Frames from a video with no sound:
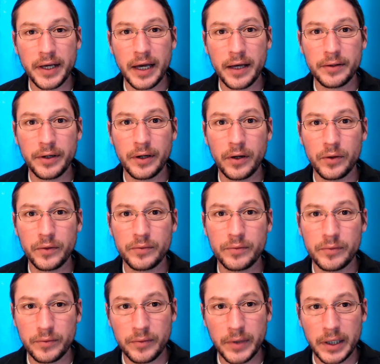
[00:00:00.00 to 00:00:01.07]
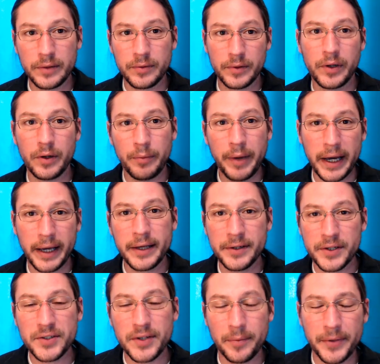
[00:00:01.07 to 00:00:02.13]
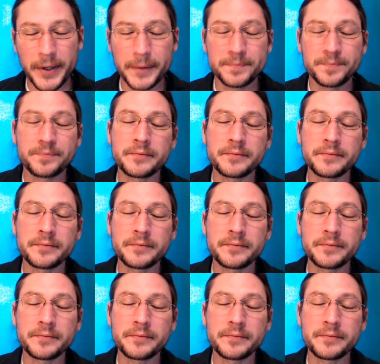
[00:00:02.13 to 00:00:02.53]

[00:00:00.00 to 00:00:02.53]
had, can, back into something.